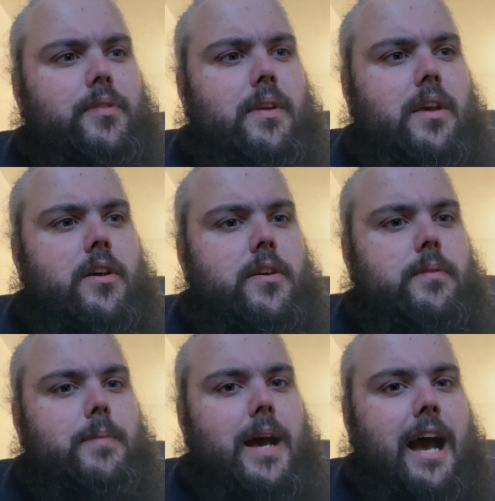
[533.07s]

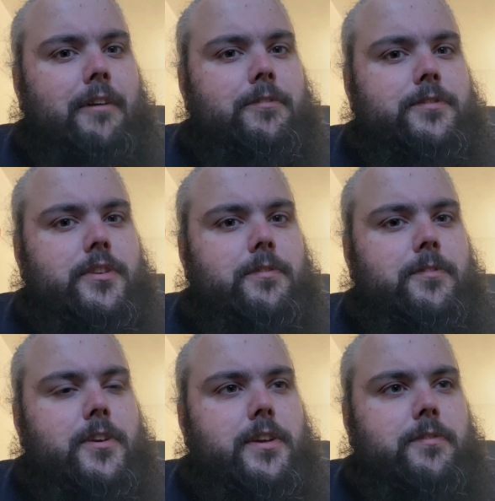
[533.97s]
after the
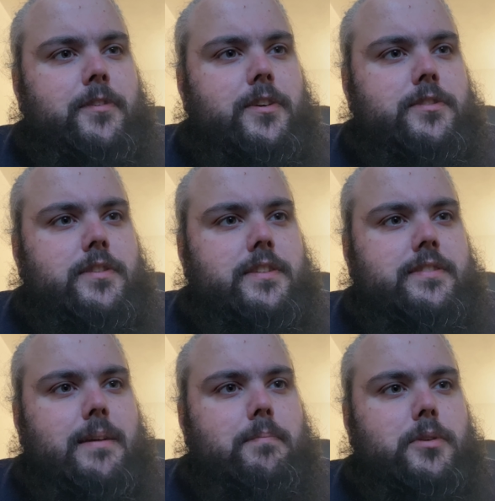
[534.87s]
31st of
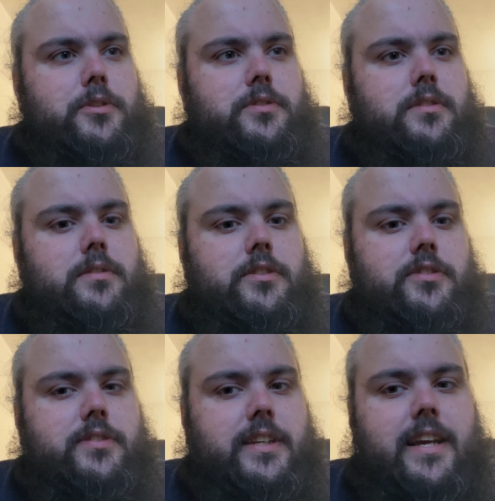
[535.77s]
December,
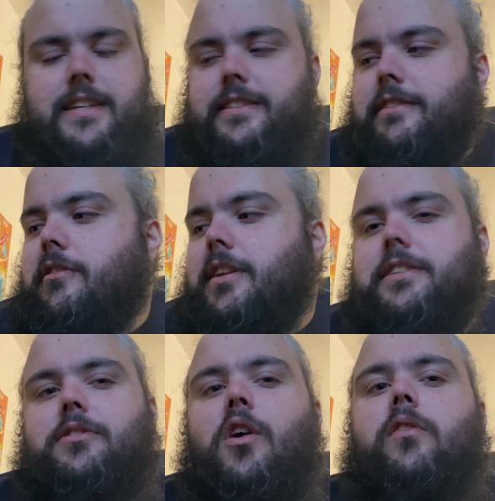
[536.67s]
just in case there are any
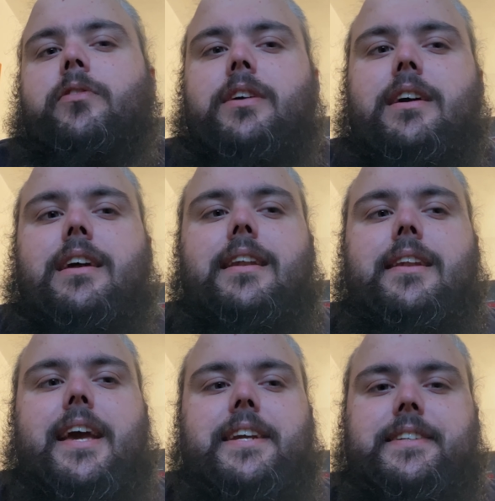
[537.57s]
sort of
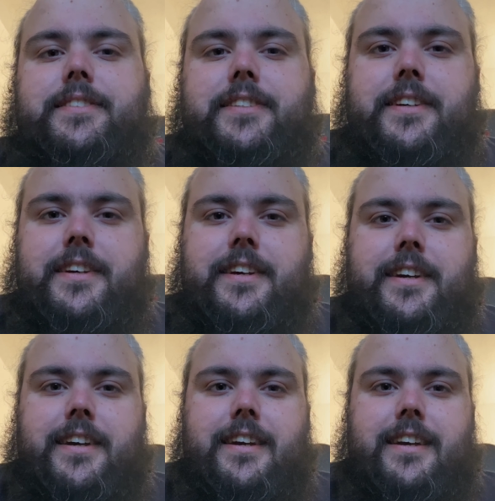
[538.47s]
late
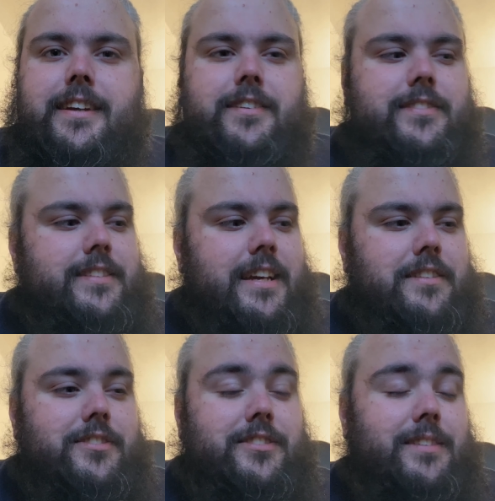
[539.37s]

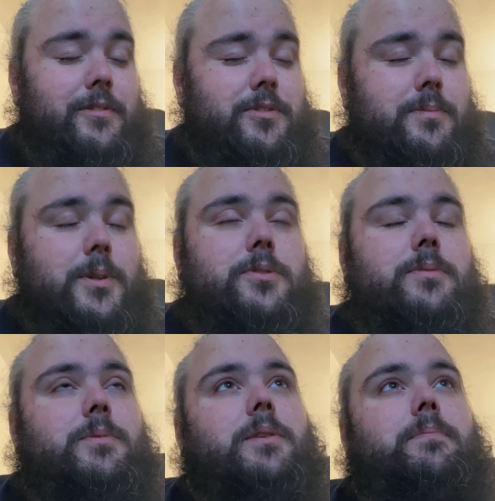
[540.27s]
contenders, because I've got some
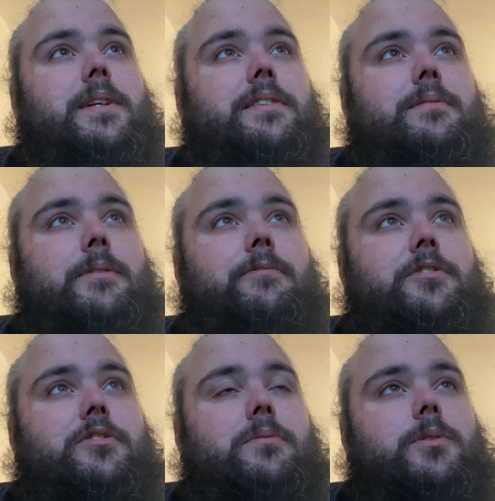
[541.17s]
awesome looking beers in my
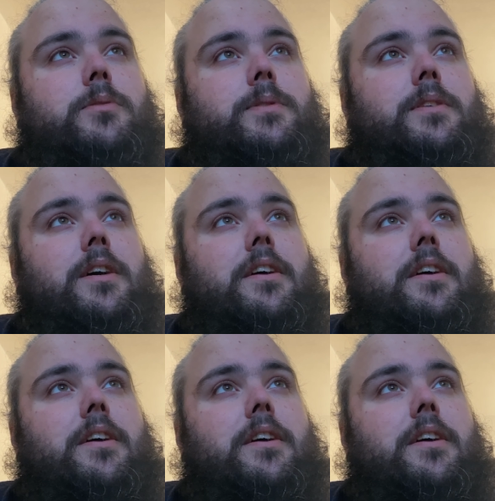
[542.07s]
fridge at the moment.